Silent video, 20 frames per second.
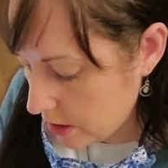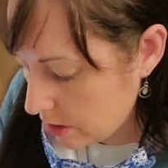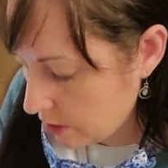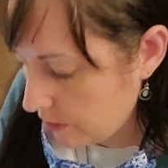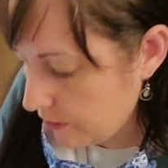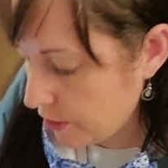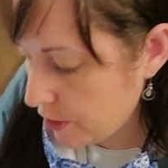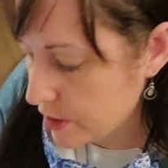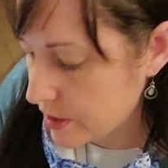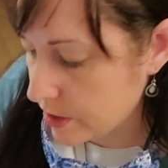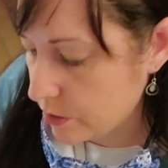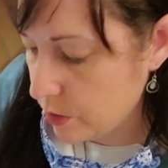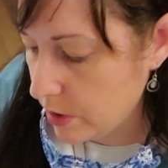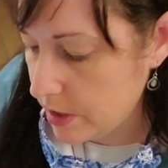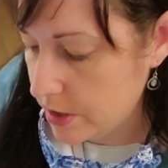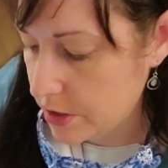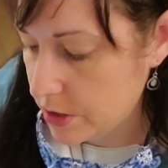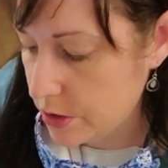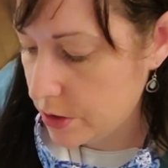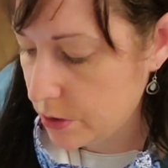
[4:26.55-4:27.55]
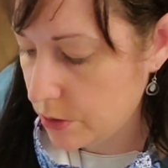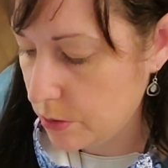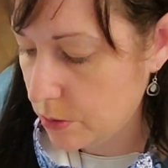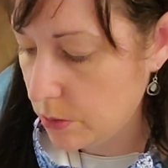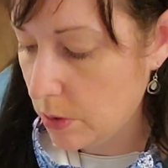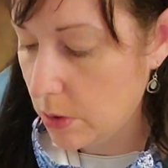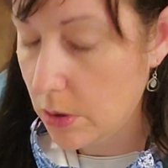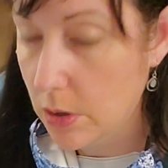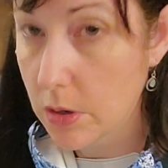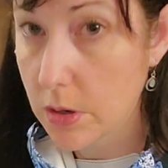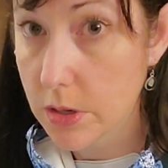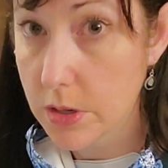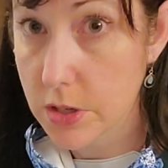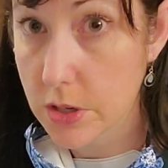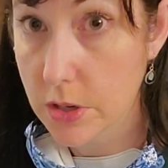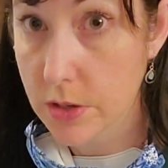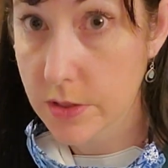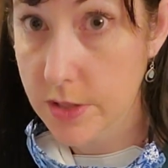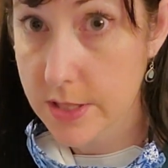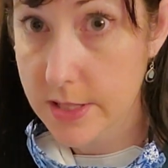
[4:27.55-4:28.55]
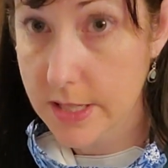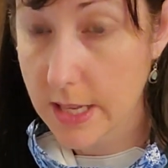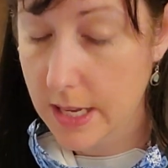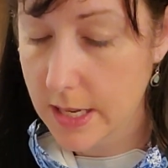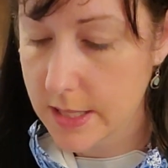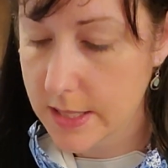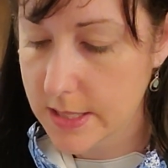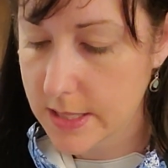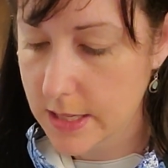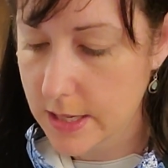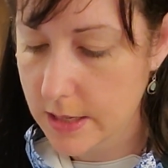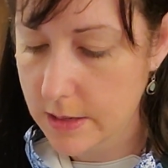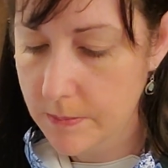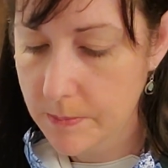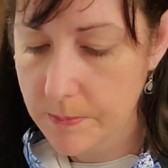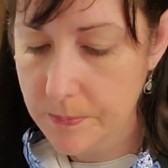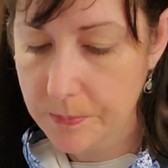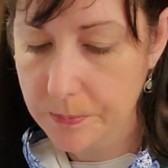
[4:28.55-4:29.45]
you're first going to turn the sides in